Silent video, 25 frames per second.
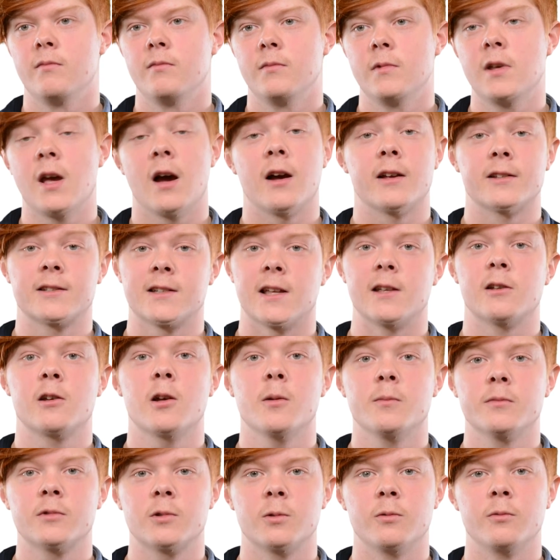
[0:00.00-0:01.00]
yeah, I'd say
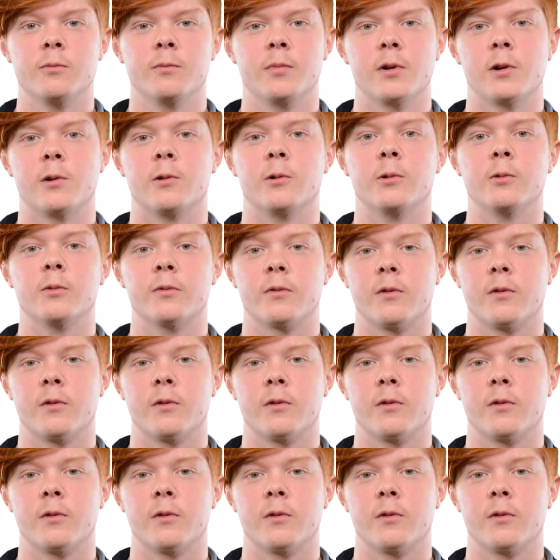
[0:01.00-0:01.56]
come to Imperial.